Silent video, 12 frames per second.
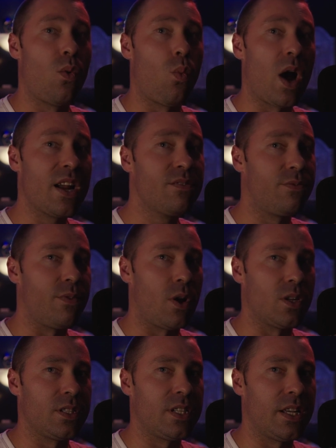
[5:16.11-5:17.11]
One
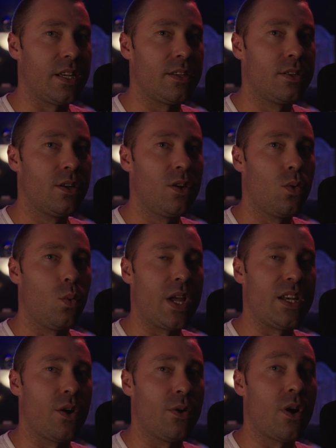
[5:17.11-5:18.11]
volunteer,
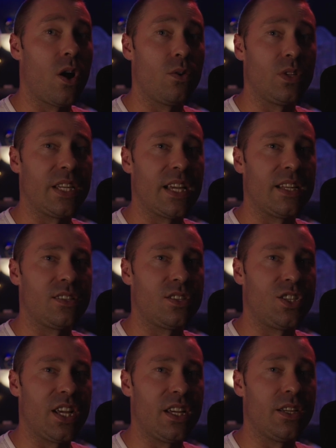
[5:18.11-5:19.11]
we know only as
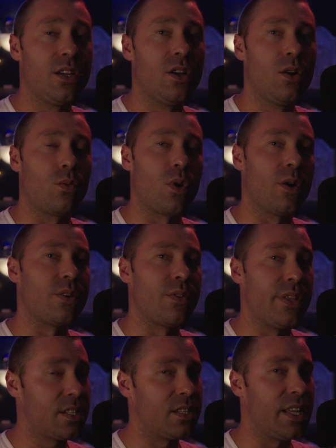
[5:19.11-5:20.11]
G, wrote
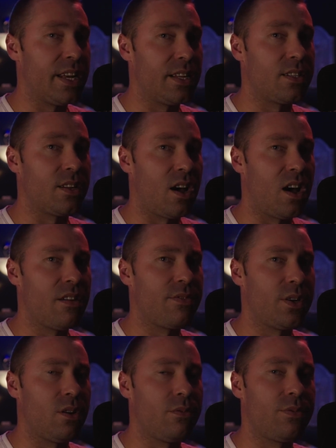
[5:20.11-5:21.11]
this letter to
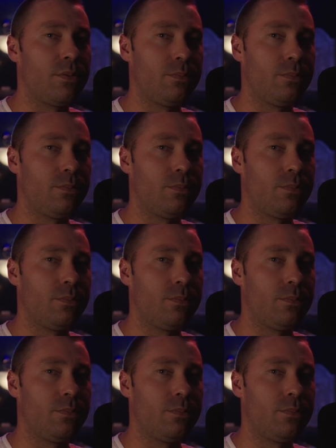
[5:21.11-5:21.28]
Ivanov